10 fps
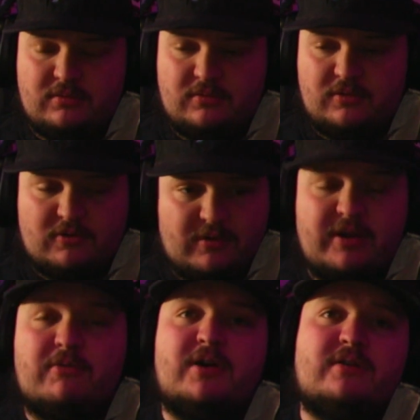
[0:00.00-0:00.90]
grade
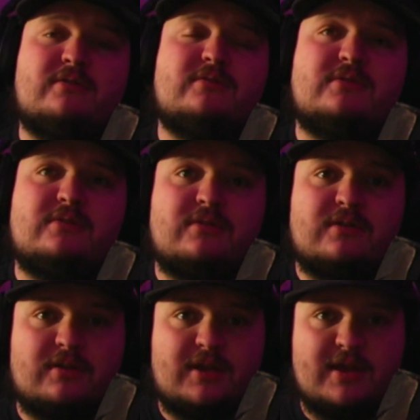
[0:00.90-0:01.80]
1
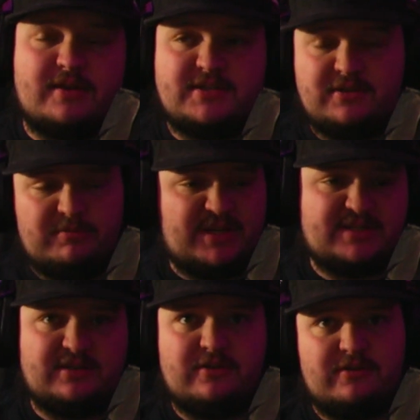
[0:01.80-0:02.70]
until my
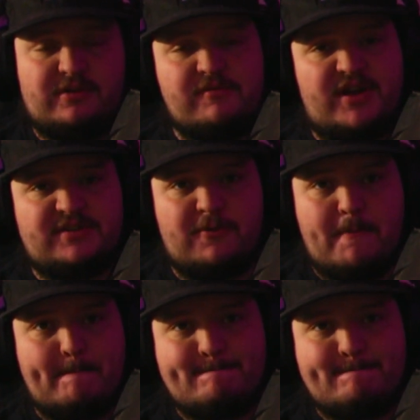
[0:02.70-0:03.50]
senior year of high school.